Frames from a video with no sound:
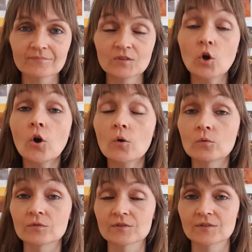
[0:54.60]

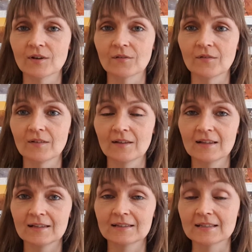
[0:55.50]
tones of
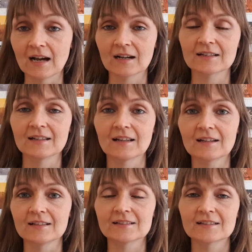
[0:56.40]
dark and
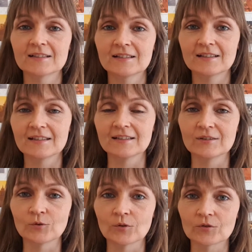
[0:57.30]
light
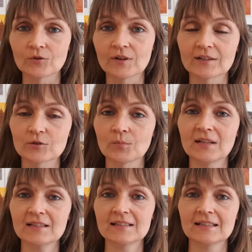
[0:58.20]
in your drawings or
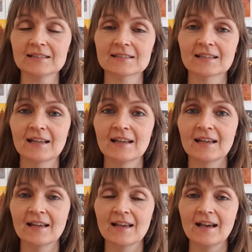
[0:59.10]
paintings,
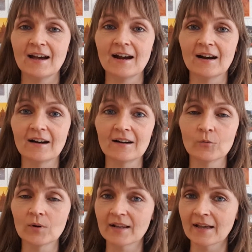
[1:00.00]
are
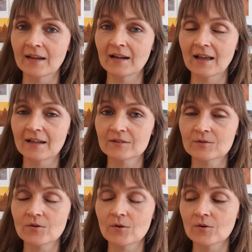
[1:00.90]
what I like to
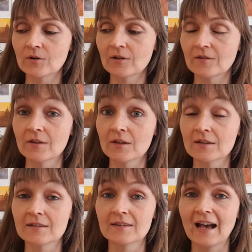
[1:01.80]
call
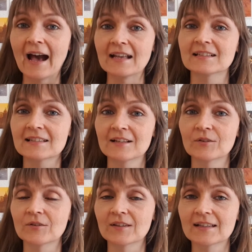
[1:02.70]
the icing on the